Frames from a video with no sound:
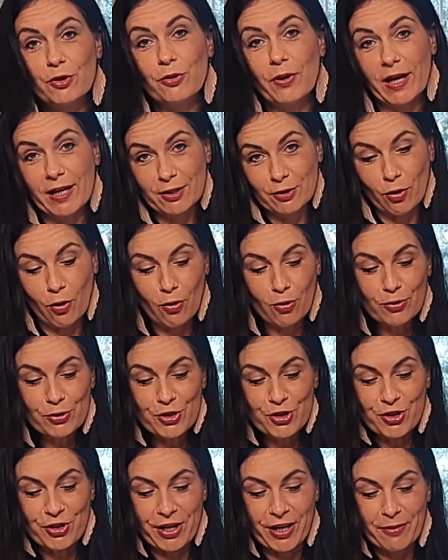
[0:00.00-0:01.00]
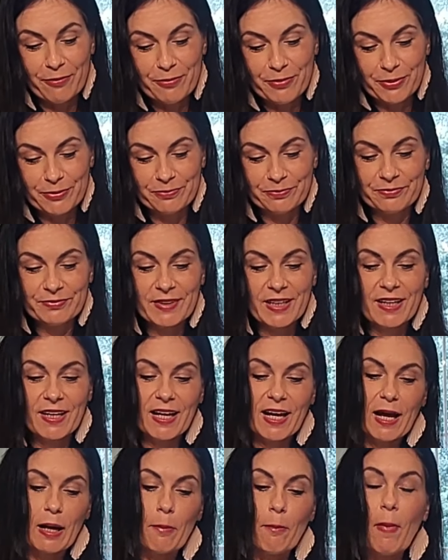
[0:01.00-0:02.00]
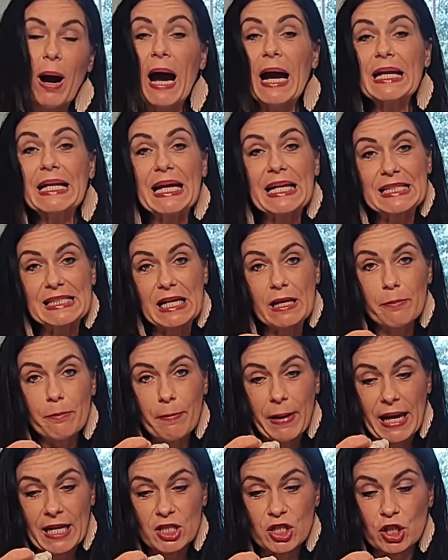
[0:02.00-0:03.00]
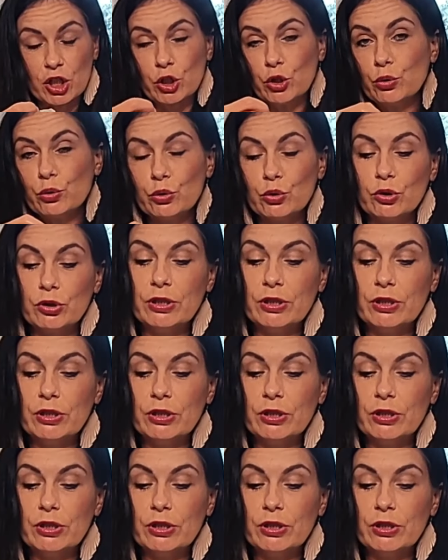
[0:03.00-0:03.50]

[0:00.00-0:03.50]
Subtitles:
you add all shrimp, and mine, as I mentioned,